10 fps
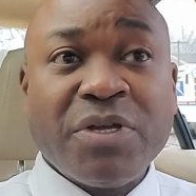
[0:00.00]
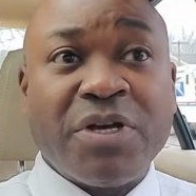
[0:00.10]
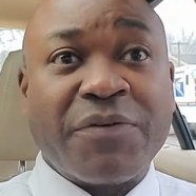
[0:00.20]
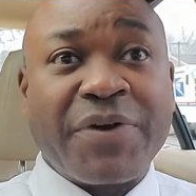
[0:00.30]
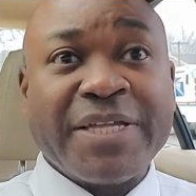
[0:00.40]

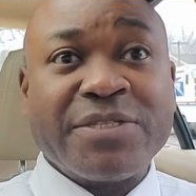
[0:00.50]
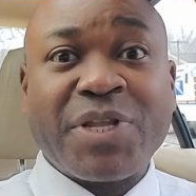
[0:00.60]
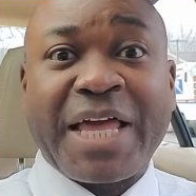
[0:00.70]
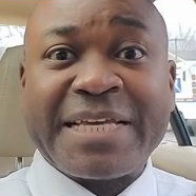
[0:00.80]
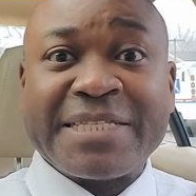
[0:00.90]
All right, so
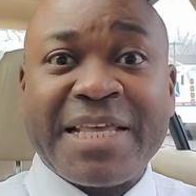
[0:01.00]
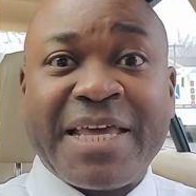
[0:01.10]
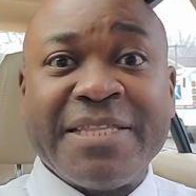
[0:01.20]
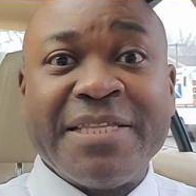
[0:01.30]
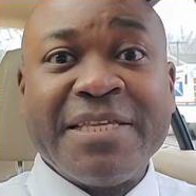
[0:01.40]
like I
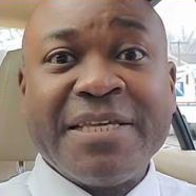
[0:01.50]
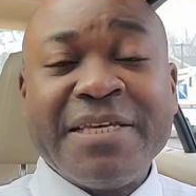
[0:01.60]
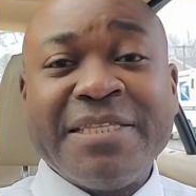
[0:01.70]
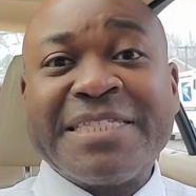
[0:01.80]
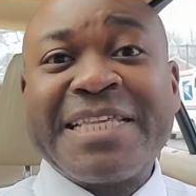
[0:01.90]
said,
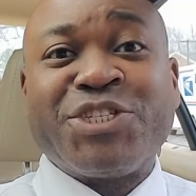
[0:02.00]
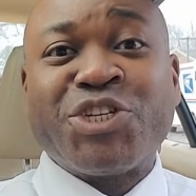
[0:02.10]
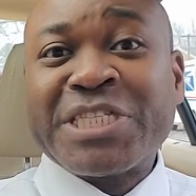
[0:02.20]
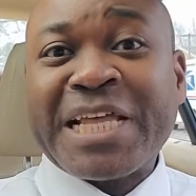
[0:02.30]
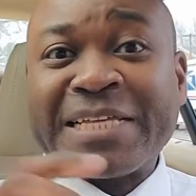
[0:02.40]
These are
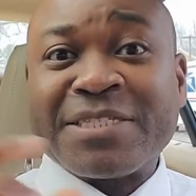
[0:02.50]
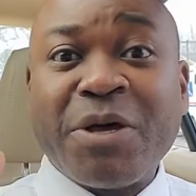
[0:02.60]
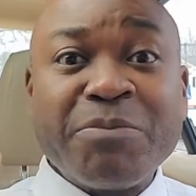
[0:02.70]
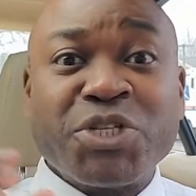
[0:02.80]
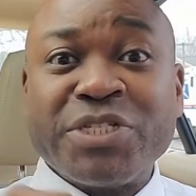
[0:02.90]
just
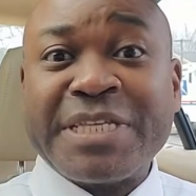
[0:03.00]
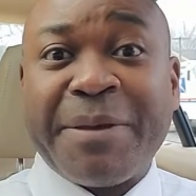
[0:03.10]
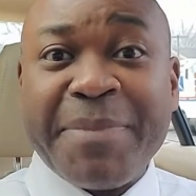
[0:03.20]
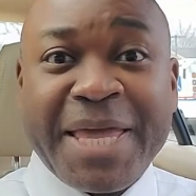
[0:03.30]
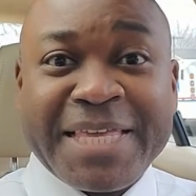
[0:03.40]
assumptions
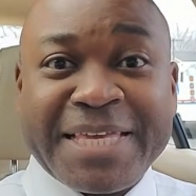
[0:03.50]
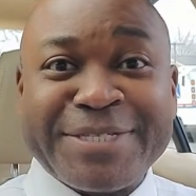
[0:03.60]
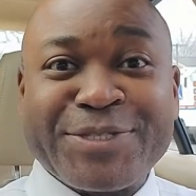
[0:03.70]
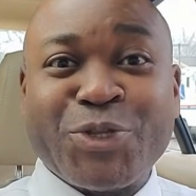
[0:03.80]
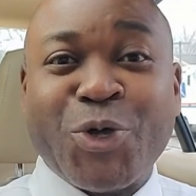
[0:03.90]
I'm making,
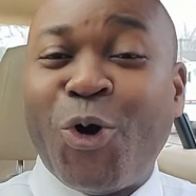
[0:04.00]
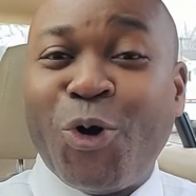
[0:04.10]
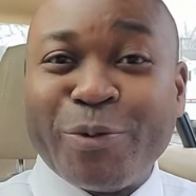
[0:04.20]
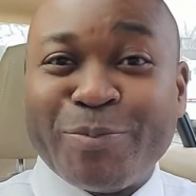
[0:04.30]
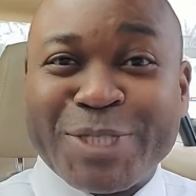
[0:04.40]
so don't
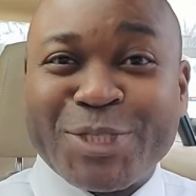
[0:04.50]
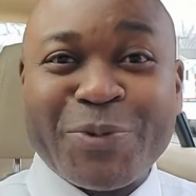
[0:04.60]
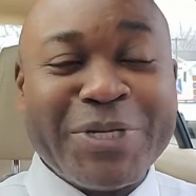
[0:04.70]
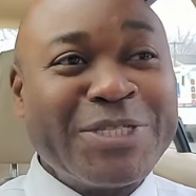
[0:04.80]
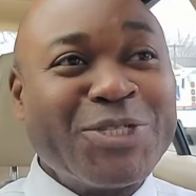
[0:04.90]
hold me to it.